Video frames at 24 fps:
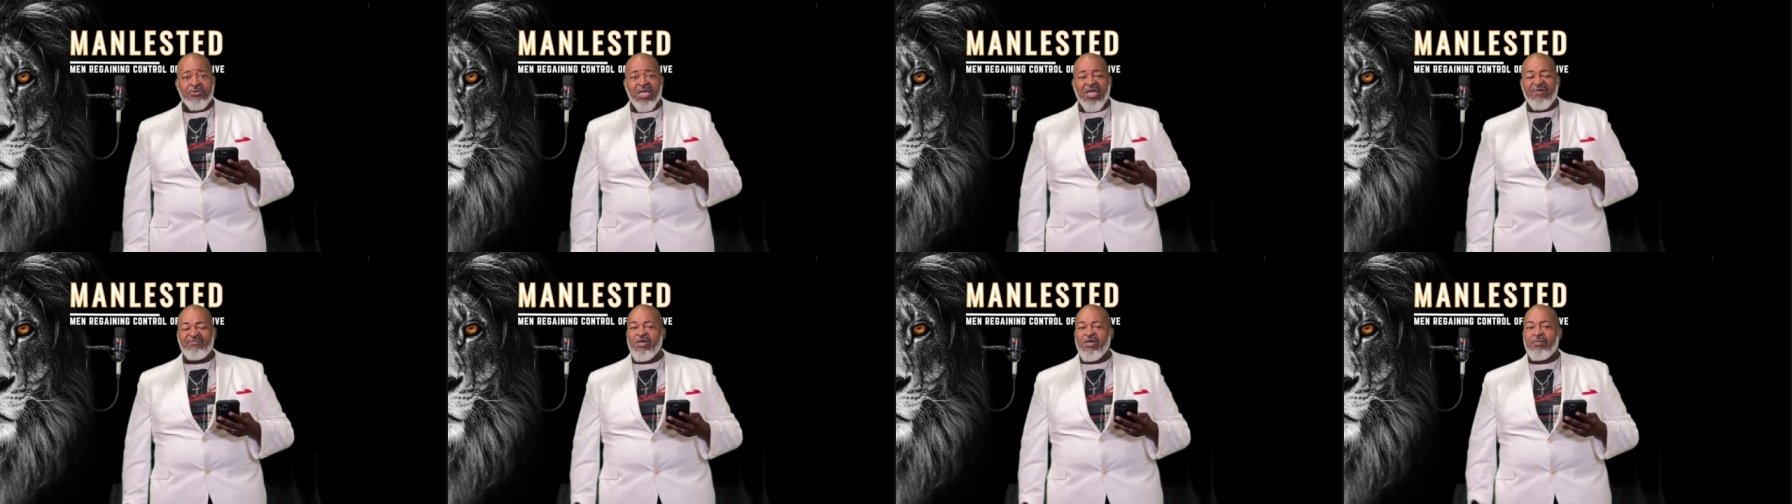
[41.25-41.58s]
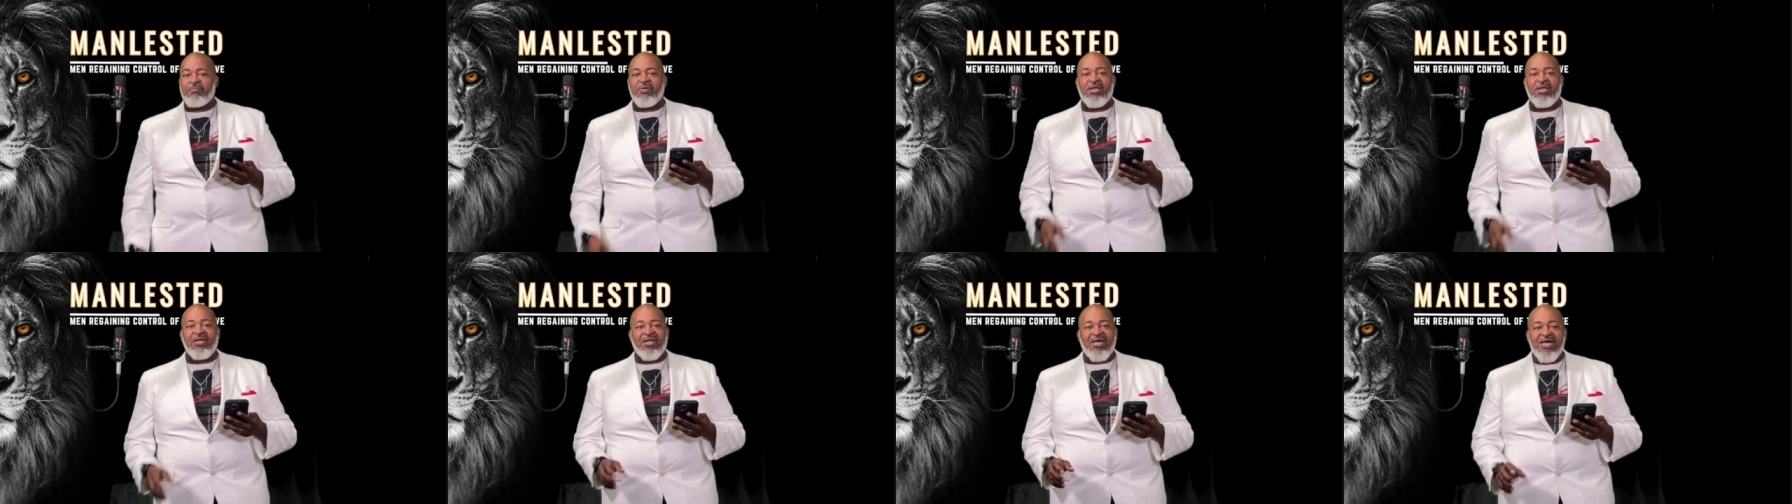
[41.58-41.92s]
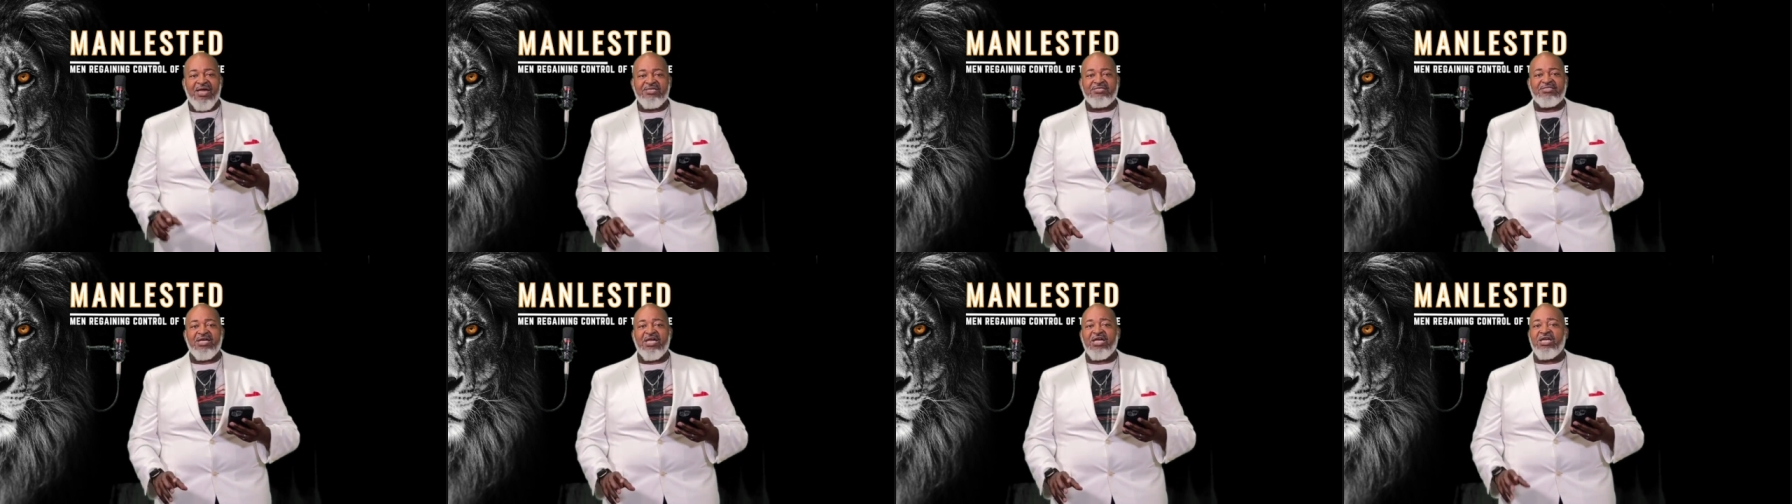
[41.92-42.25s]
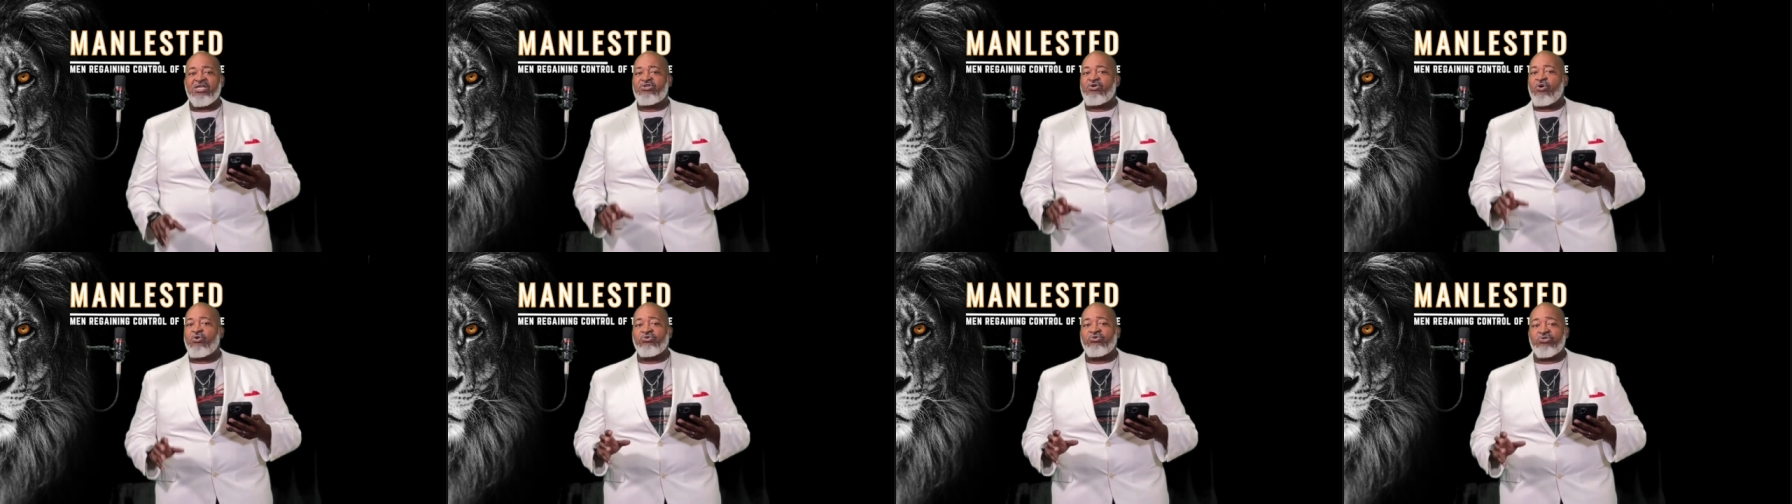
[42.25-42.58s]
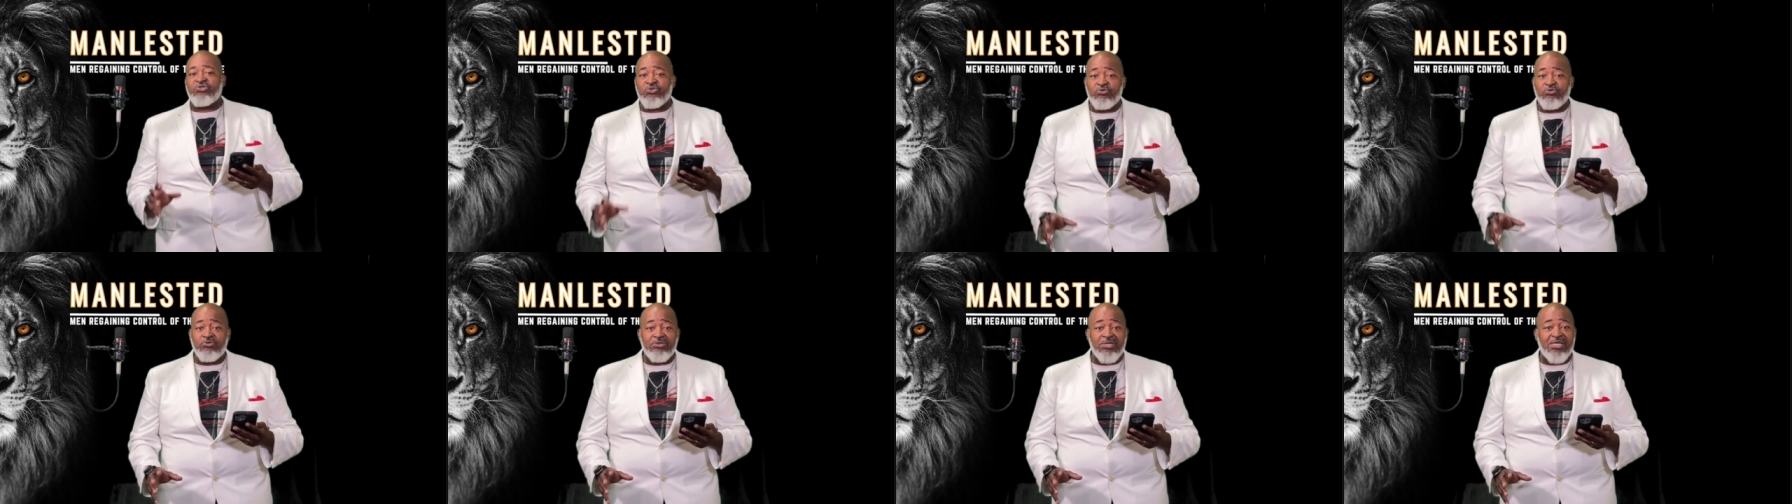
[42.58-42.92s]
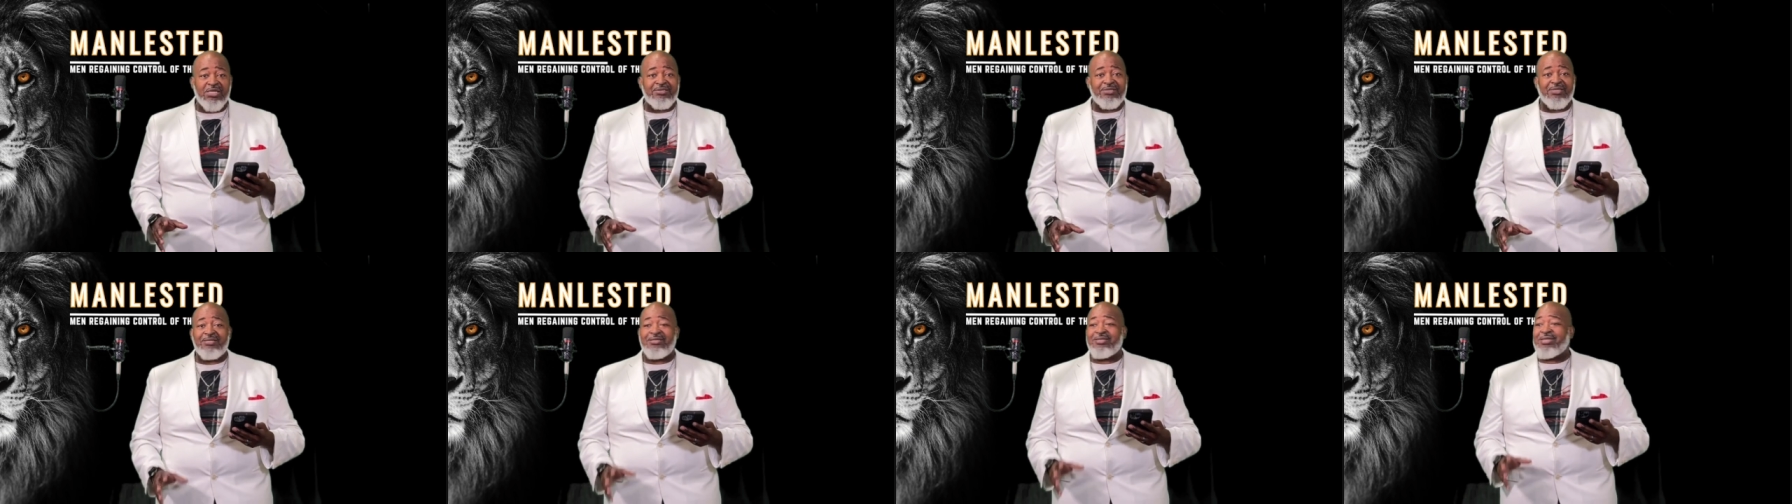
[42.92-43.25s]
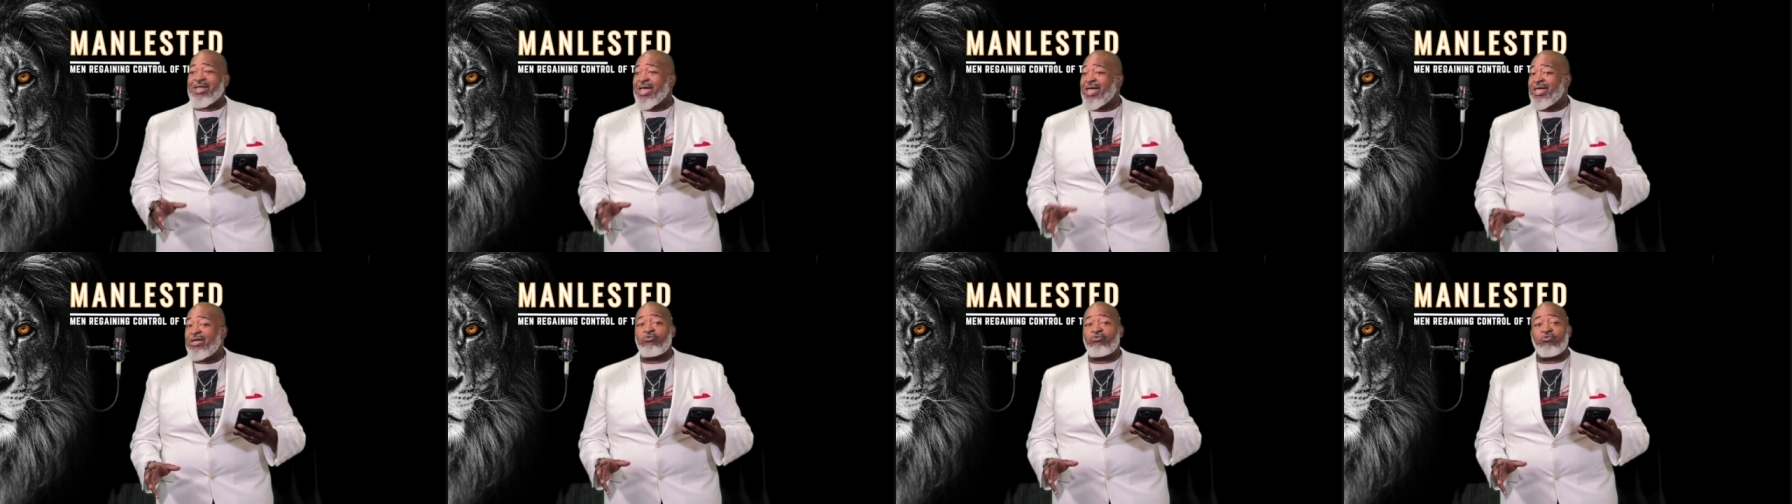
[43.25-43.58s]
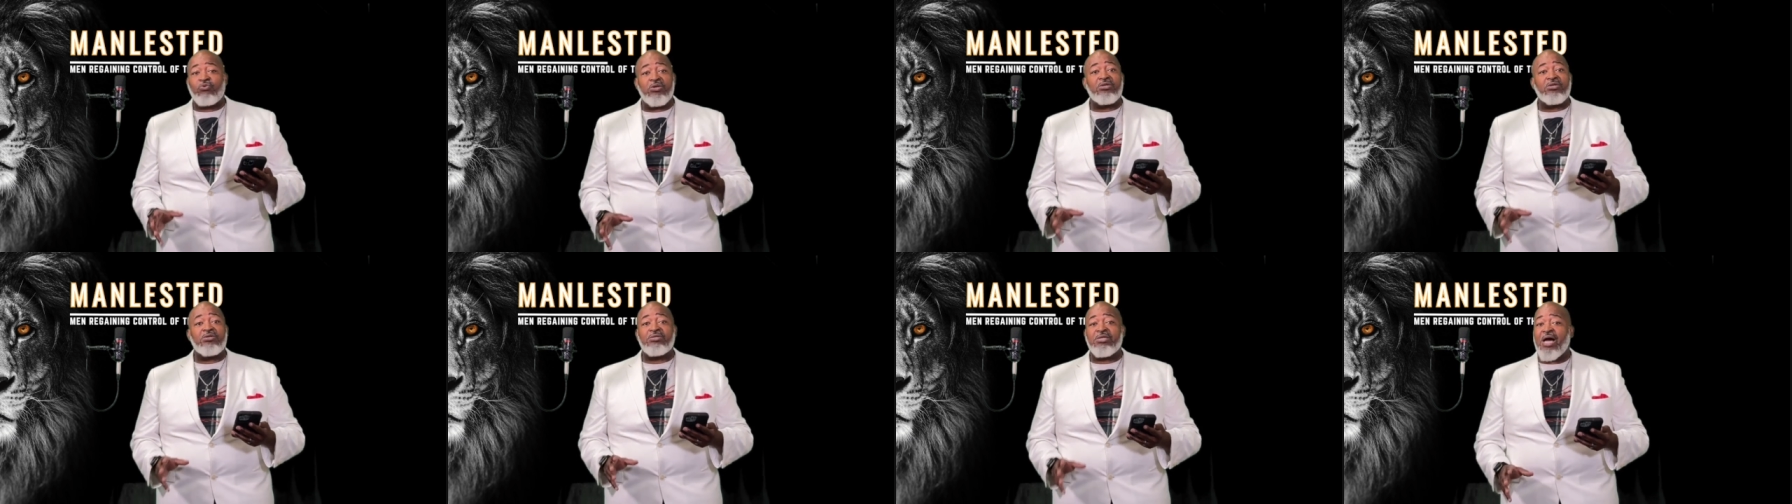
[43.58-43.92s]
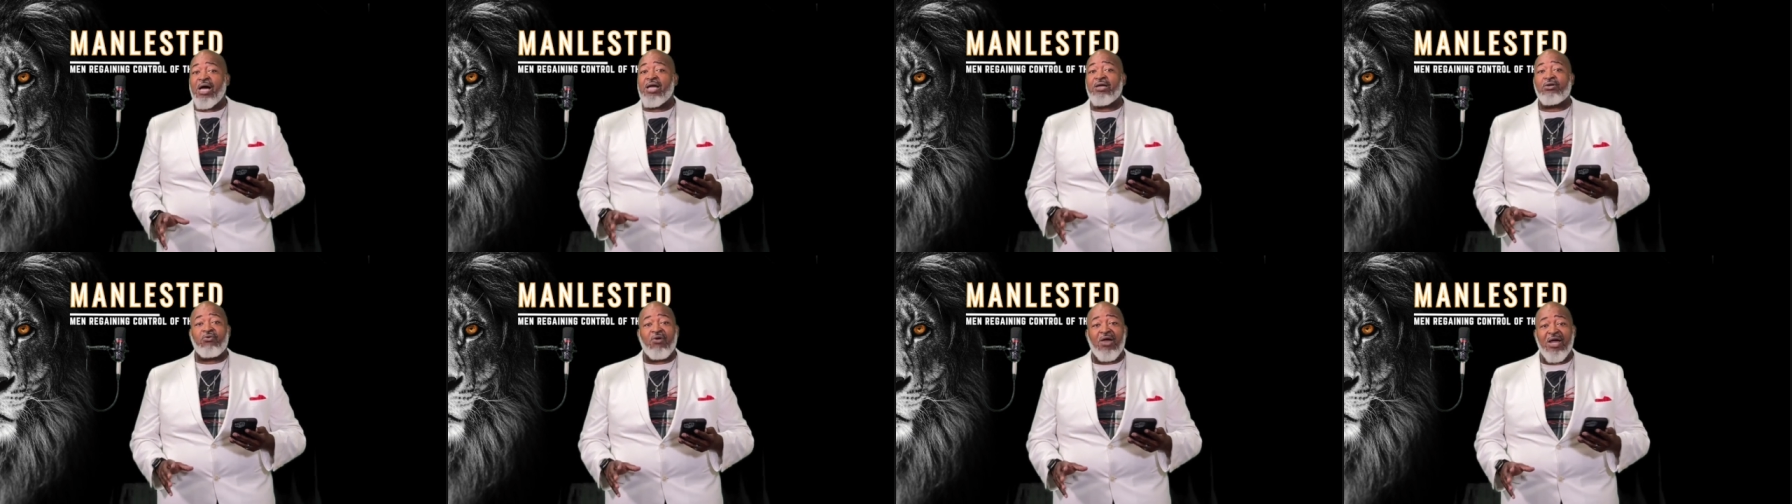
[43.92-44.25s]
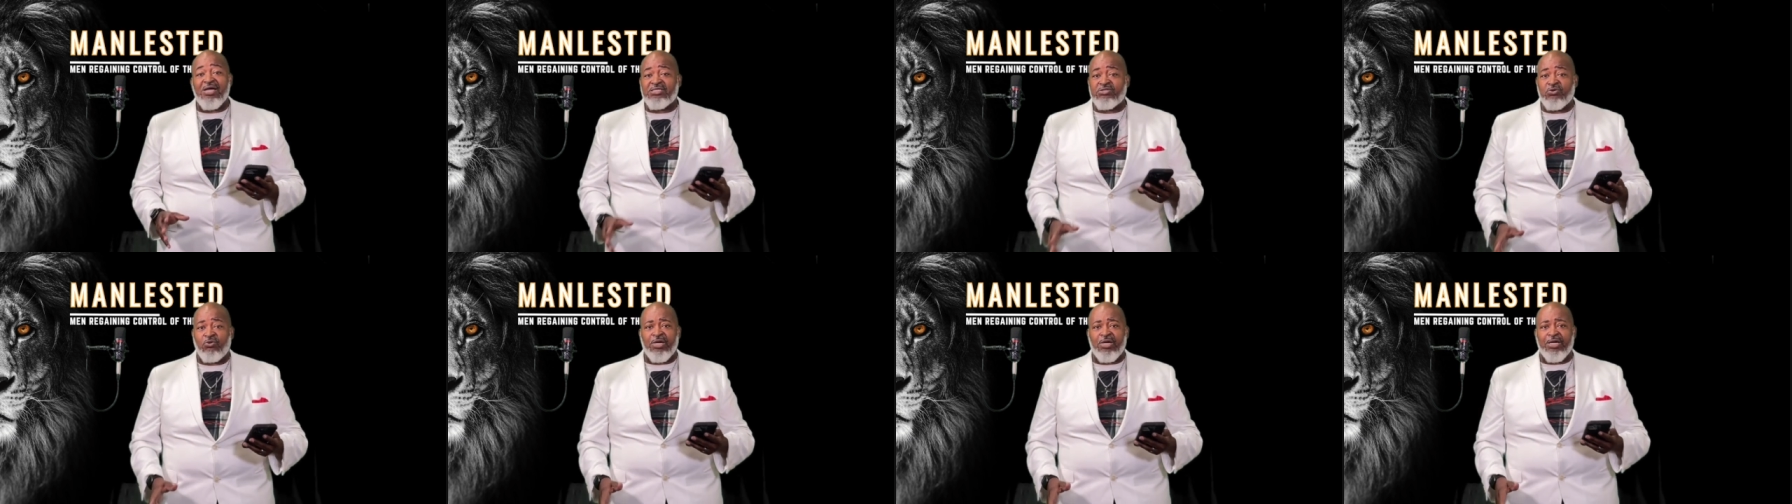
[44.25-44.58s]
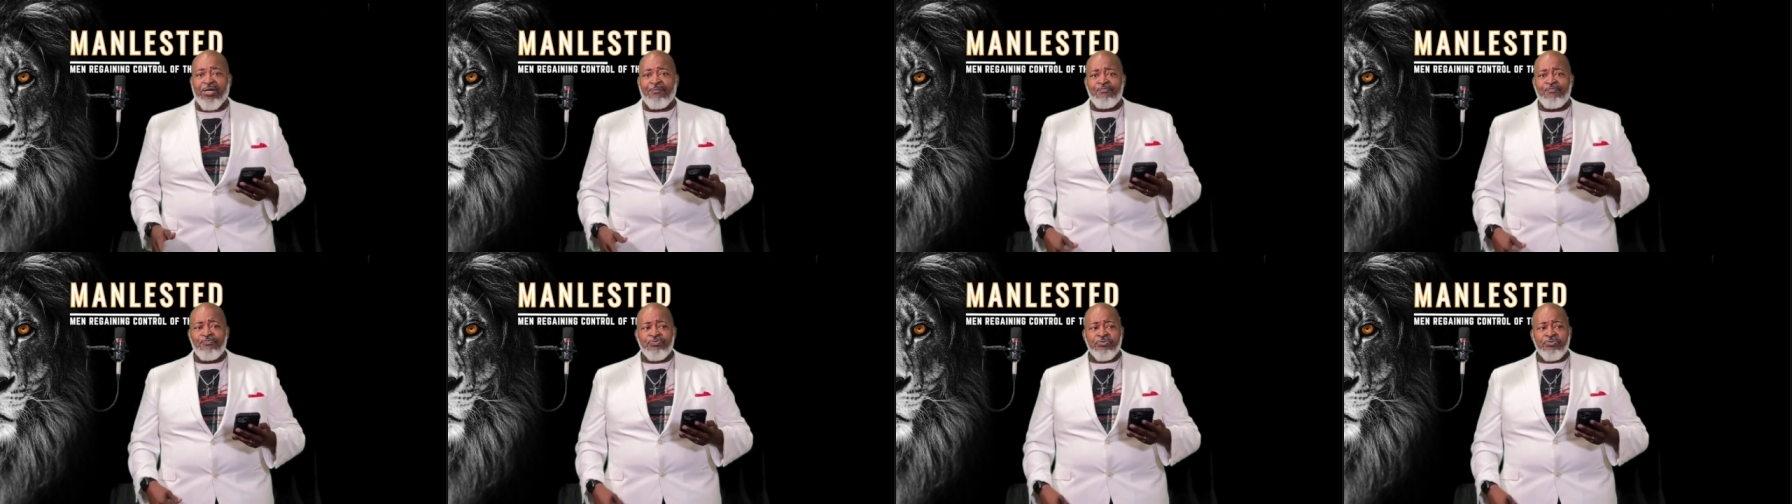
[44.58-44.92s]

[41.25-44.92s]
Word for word: If they be lazy and don't do nothing, they will not graduate.